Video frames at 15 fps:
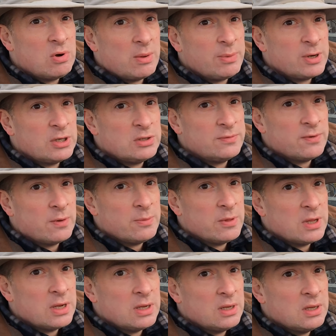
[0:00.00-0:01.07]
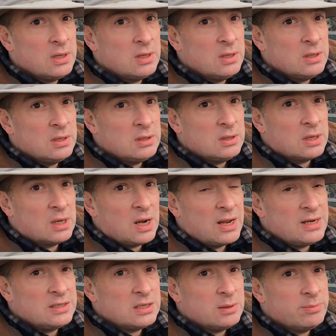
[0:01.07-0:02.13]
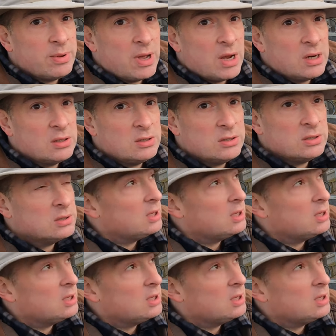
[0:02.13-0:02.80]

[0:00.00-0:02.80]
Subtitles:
rubbish from the glazing bars,